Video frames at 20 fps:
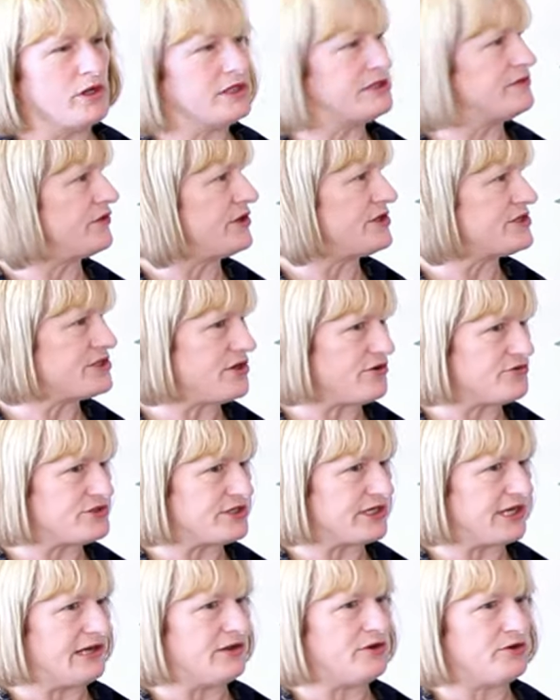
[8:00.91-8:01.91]
world of
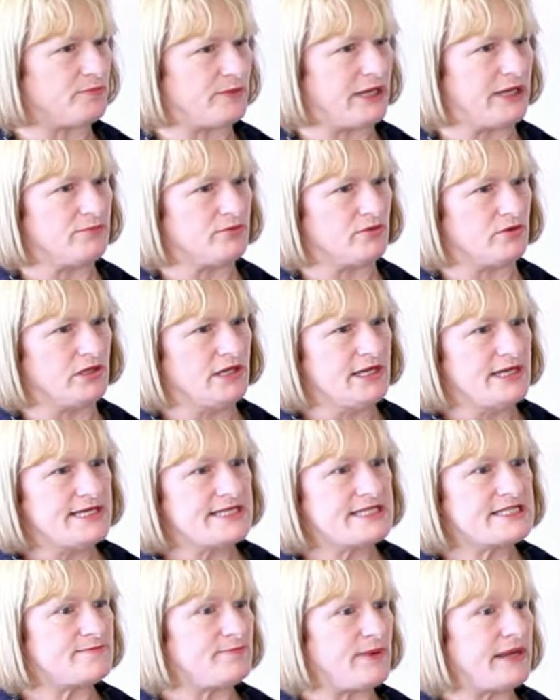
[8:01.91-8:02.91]
consulting, a lot of people
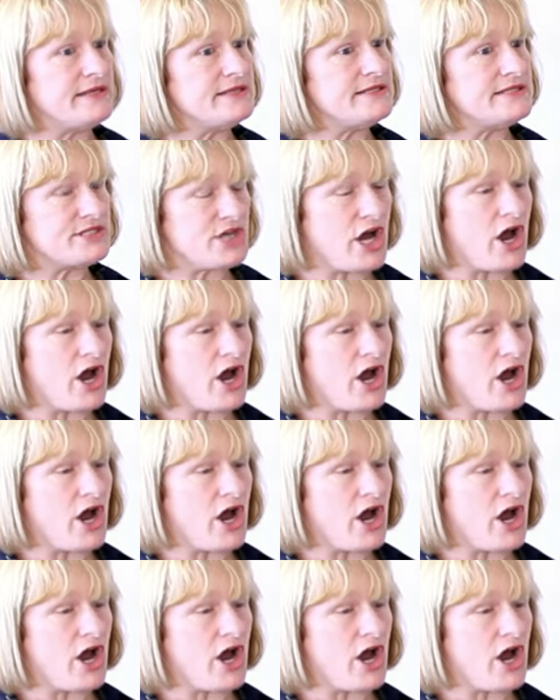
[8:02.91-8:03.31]
spend